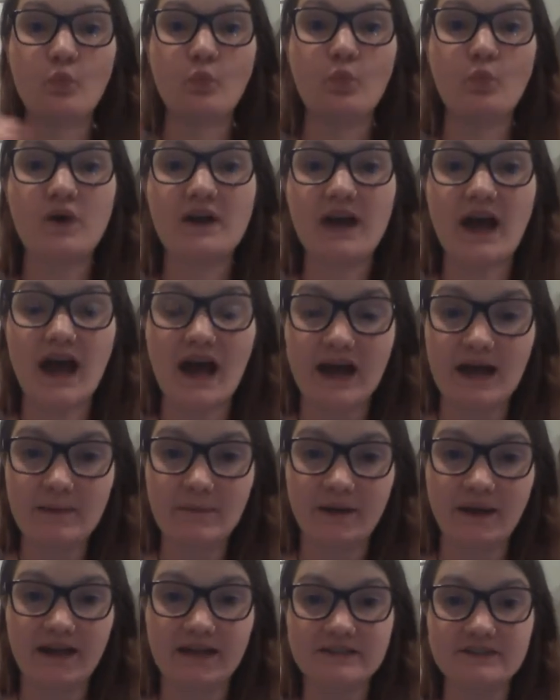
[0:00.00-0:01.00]
When
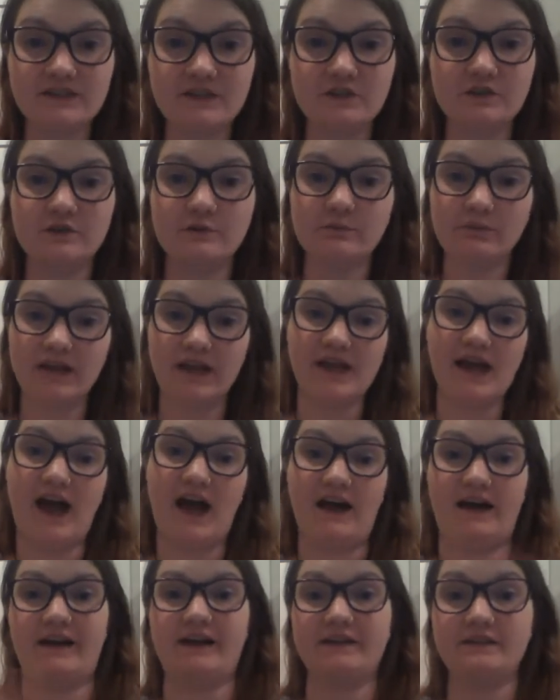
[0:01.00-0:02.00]
I'm asking you to play
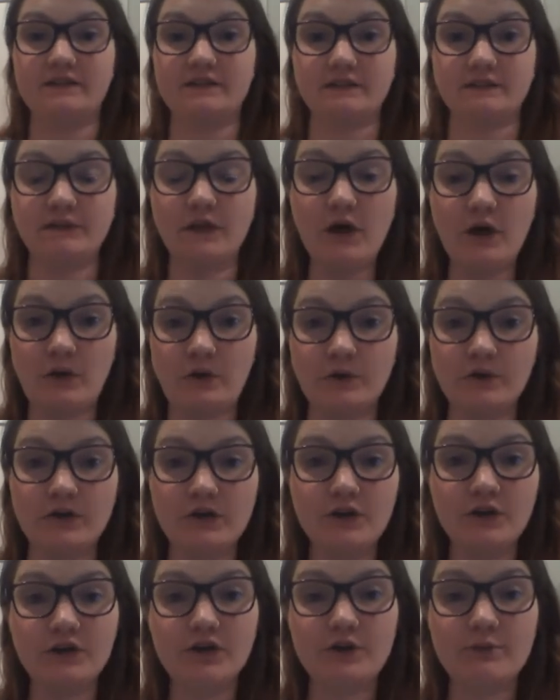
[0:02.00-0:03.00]
high to low,
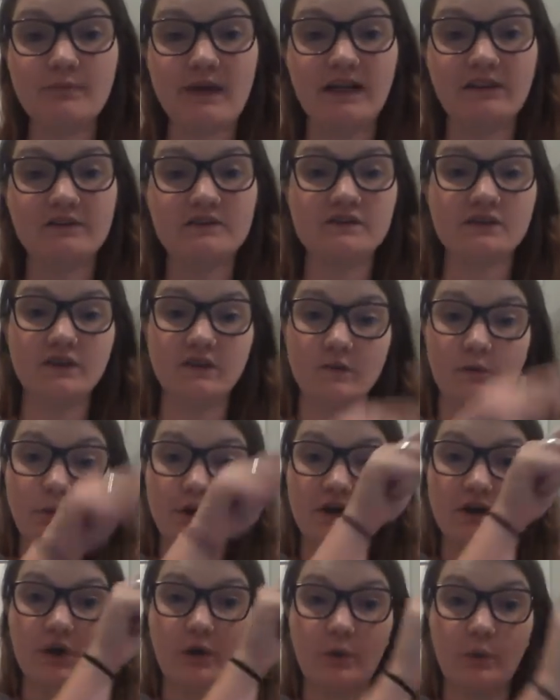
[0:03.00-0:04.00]
your mallets are
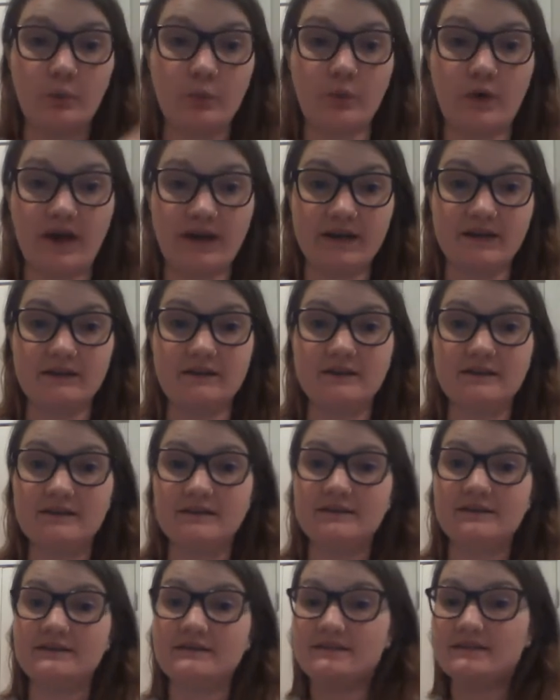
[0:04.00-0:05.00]
going to go right
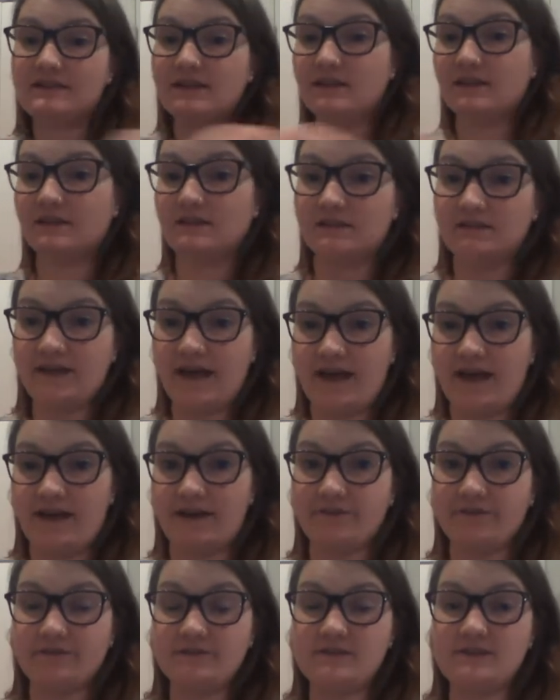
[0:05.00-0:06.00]
to
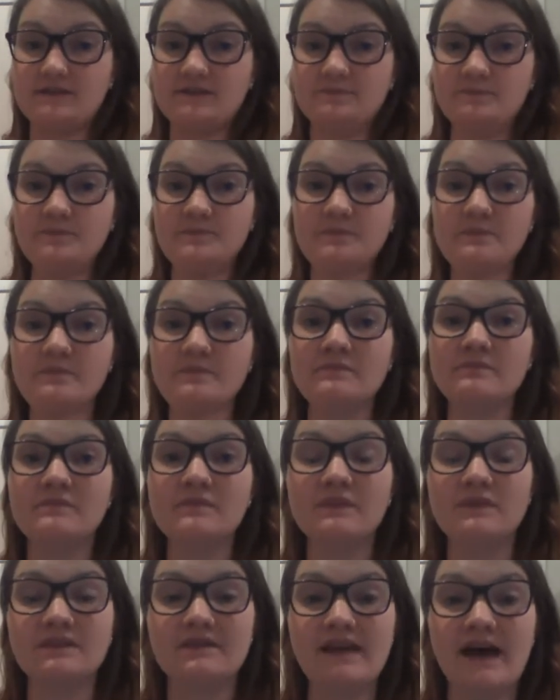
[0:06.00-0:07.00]
left.
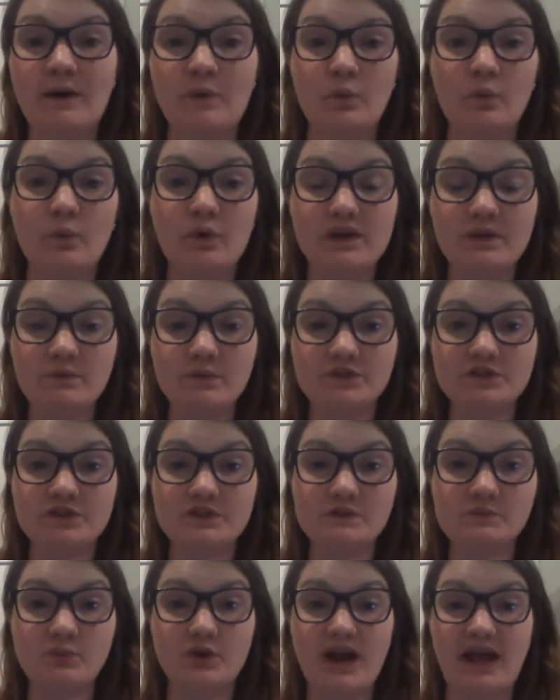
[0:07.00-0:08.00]
Now we were
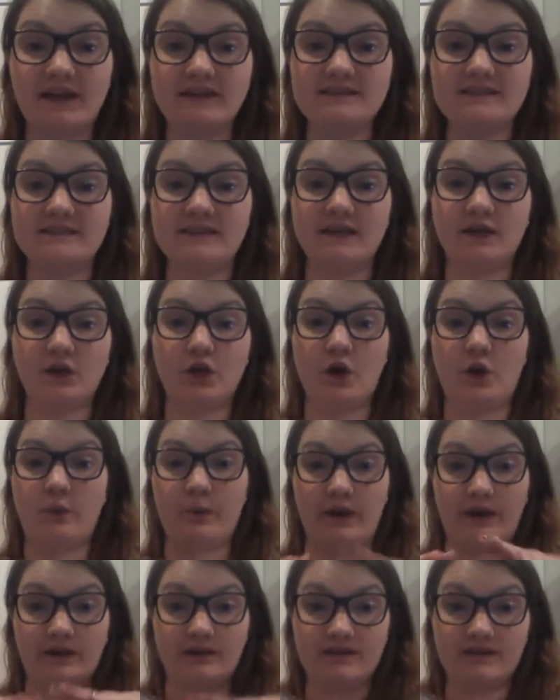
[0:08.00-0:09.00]
just practicing
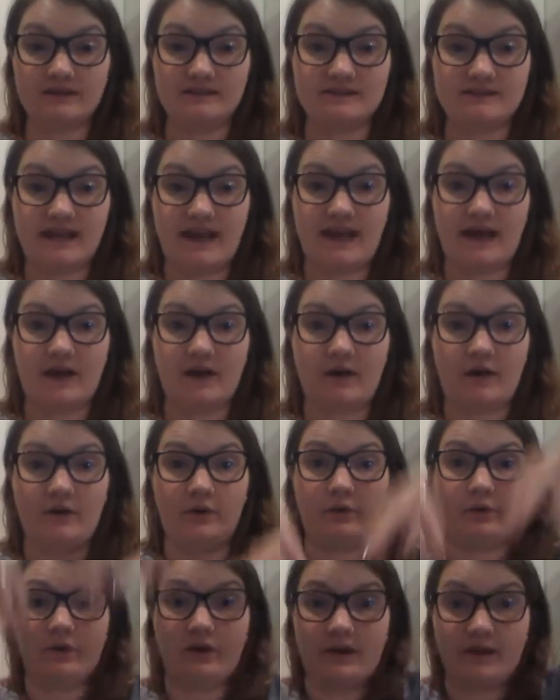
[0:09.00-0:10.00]
going
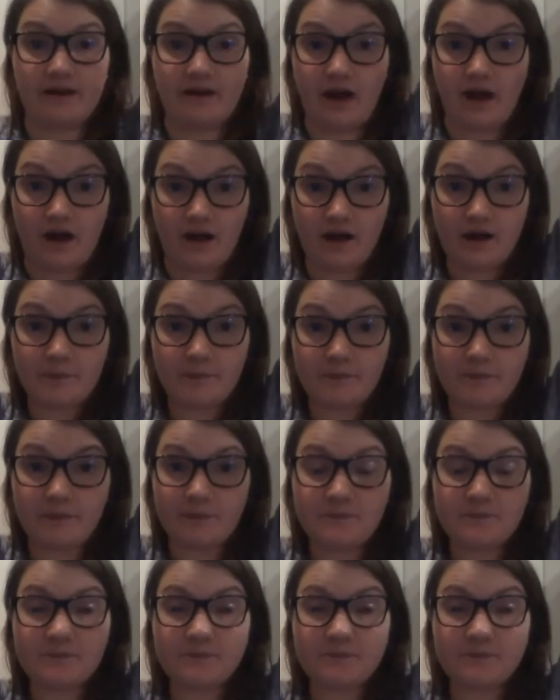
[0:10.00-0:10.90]
down and up.